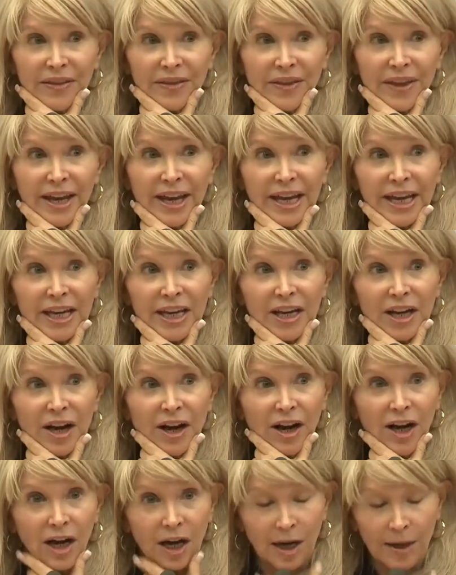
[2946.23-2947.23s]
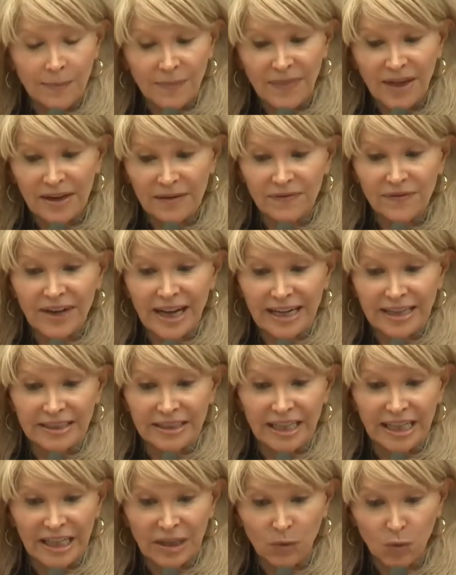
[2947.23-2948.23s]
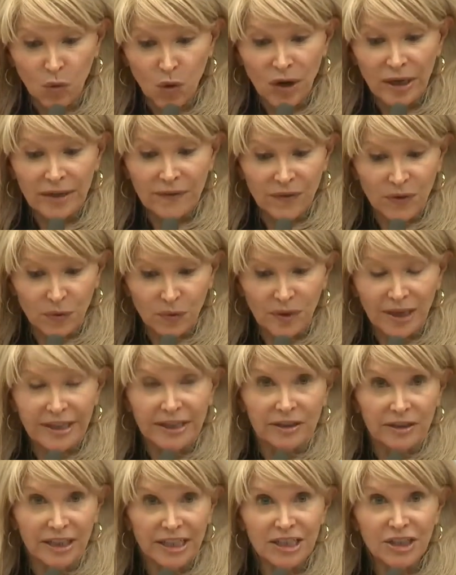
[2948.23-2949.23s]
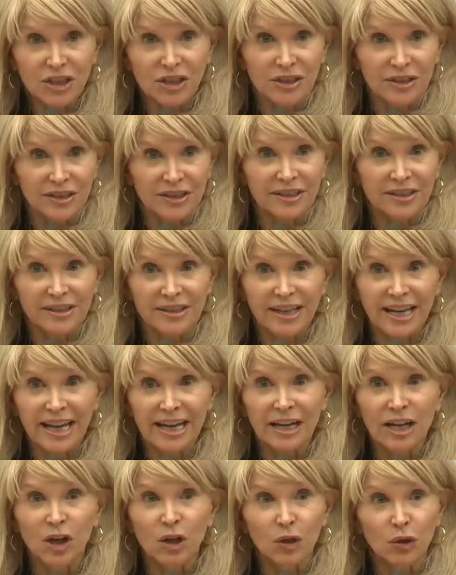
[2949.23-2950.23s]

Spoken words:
they, and in fact, one of the regulations is that